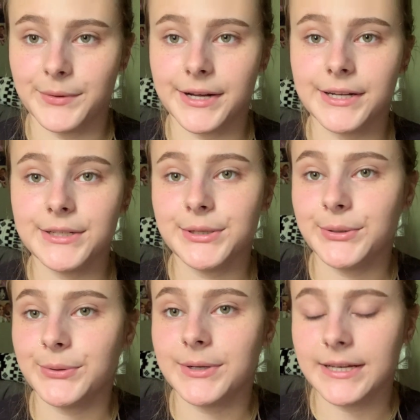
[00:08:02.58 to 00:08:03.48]
gonna
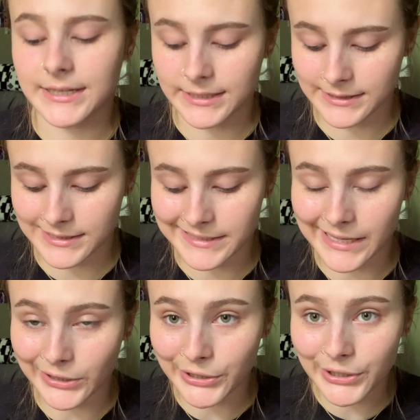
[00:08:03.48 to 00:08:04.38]
do
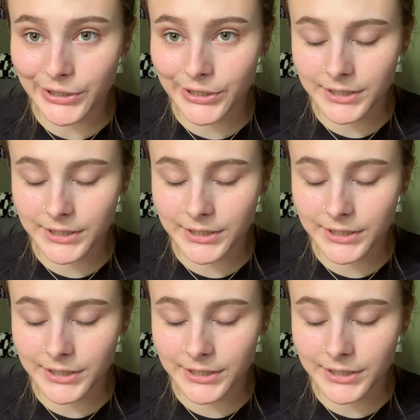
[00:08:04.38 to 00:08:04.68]
concealer,